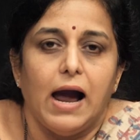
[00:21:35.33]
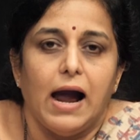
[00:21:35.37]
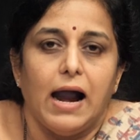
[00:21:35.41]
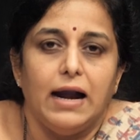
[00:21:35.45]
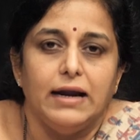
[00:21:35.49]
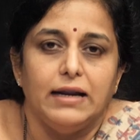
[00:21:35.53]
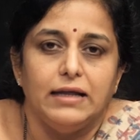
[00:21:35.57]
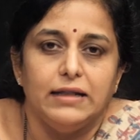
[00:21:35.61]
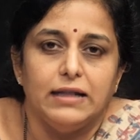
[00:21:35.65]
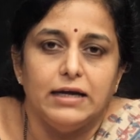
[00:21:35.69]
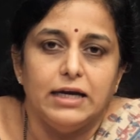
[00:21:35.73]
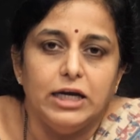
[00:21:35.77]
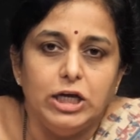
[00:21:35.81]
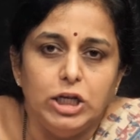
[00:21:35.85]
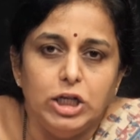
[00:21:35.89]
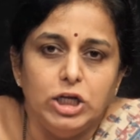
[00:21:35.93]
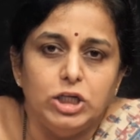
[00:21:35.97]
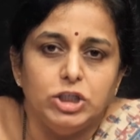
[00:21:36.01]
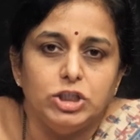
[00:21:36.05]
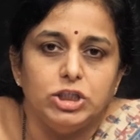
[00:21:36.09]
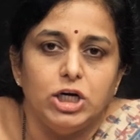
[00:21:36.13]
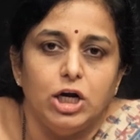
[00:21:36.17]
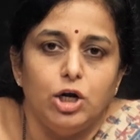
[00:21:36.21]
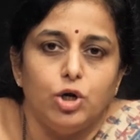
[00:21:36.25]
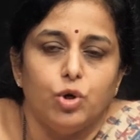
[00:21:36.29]
and in the
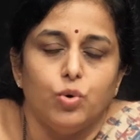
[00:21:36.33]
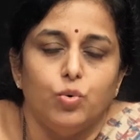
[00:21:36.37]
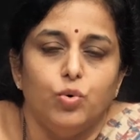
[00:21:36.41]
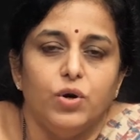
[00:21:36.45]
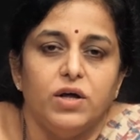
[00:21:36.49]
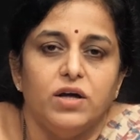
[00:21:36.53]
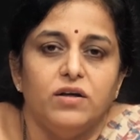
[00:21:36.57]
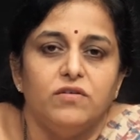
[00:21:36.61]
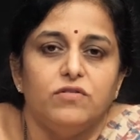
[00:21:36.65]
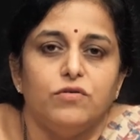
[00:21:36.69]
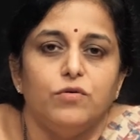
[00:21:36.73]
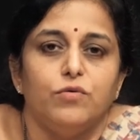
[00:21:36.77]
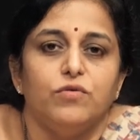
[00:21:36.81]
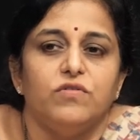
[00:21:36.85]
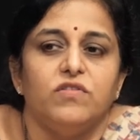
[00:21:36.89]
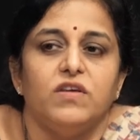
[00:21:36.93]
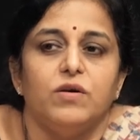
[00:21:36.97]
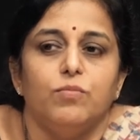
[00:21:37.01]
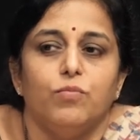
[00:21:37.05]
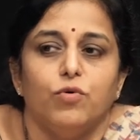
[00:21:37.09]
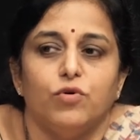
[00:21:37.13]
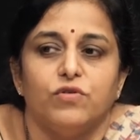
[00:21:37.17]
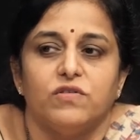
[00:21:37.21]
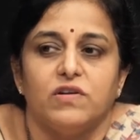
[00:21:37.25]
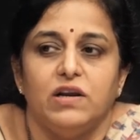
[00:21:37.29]
initial 2 days, you
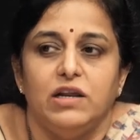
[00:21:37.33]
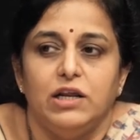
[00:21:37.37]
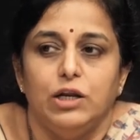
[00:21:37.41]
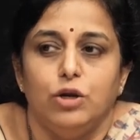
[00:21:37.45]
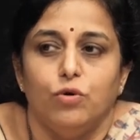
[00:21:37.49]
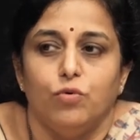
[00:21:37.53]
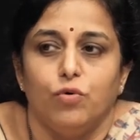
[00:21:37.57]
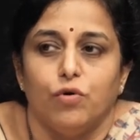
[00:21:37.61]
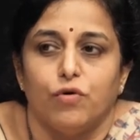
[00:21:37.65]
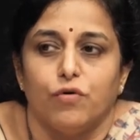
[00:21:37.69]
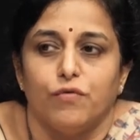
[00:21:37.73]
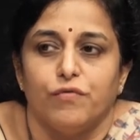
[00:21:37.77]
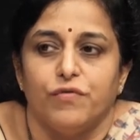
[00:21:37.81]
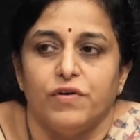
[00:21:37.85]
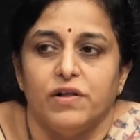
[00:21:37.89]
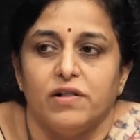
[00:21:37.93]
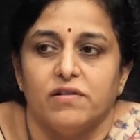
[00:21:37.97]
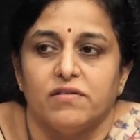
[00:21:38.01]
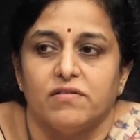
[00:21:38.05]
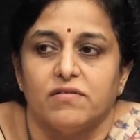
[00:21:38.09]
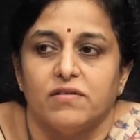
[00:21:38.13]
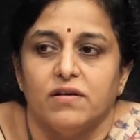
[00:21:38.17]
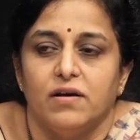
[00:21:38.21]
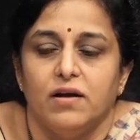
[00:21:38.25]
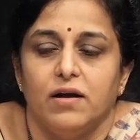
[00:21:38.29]
see mostly
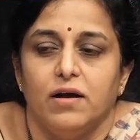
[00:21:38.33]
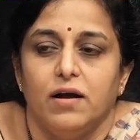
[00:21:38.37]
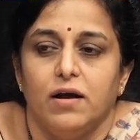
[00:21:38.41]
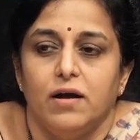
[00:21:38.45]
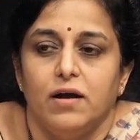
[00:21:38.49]
neutrophils.